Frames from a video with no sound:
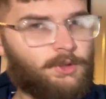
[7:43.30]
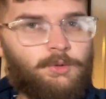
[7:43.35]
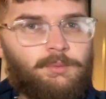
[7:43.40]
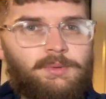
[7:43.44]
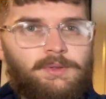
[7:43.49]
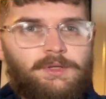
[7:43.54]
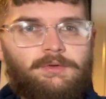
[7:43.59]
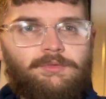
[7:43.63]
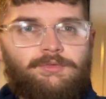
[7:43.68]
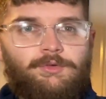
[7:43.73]
up,
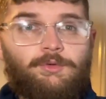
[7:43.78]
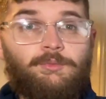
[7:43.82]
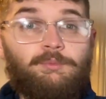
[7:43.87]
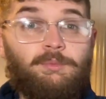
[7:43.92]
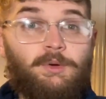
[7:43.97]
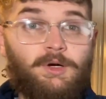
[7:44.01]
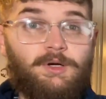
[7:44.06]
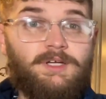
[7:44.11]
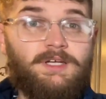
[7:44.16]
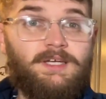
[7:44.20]
and the front
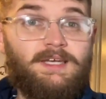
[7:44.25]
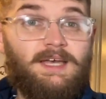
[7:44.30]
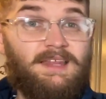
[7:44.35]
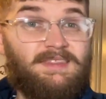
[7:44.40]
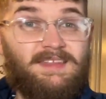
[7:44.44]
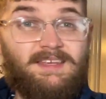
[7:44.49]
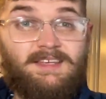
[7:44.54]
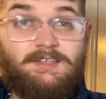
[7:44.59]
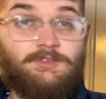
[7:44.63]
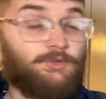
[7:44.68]
pocket, I
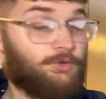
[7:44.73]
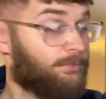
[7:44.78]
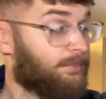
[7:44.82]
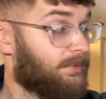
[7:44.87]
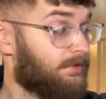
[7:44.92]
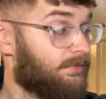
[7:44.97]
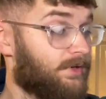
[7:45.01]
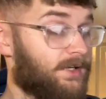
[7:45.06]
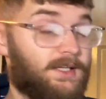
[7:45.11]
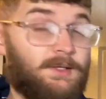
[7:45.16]
think it's going to be
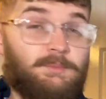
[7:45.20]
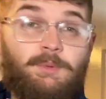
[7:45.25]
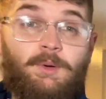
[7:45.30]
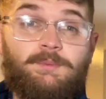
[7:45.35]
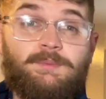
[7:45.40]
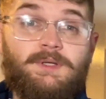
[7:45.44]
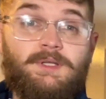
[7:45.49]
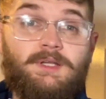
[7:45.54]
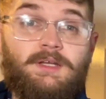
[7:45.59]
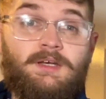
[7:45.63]
really
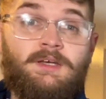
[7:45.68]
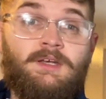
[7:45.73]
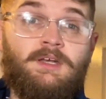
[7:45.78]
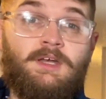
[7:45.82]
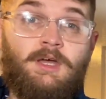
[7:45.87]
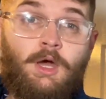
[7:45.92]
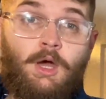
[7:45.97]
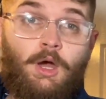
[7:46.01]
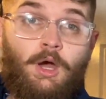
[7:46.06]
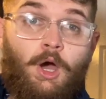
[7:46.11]
popular.
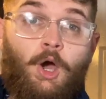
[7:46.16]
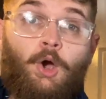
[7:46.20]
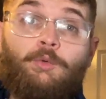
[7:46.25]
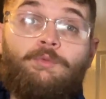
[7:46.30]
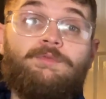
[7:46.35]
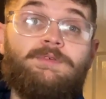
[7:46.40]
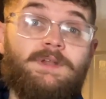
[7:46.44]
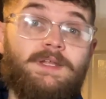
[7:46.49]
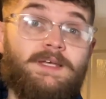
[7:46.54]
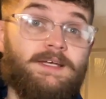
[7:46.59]

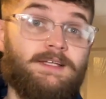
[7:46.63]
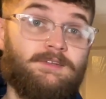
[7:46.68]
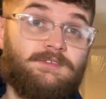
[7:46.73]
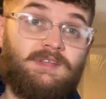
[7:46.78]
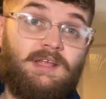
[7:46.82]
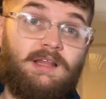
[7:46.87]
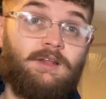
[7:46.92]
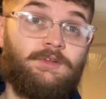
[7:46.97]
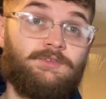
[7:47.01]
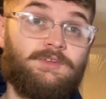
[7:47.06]
Hopefully it'll
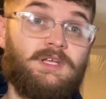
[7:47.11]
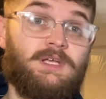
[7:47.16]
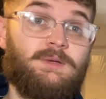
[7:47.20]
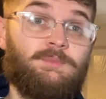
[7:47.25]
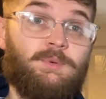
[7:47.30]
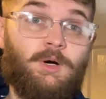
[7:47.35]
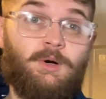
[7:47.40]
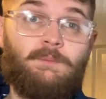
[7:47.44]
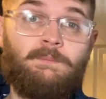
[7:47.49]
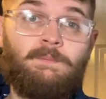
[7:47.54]
sell on
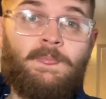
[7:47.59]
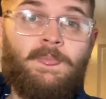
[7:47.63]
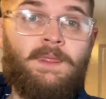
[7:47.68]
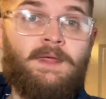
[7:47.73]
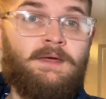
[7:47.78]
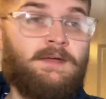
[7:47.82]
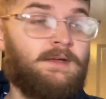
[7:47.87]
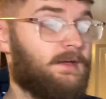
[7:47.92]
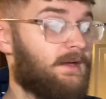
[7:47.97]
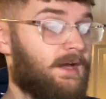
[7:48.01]
Depop.
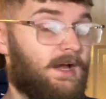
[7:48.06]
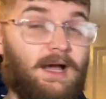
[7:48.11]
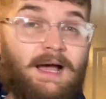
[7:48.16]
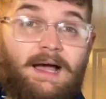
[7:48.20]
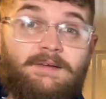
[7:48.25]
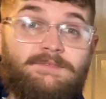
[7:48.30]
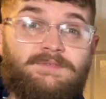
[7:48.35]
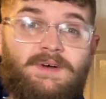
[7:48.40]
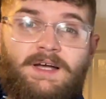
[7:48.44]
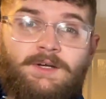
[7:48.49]

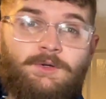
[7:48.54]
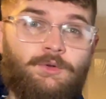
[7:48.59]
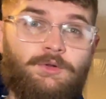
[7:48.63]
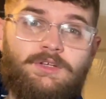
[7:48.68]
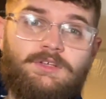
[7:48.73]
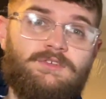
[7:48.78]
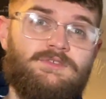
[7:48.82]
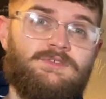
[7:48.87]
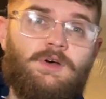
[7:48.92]
I find all these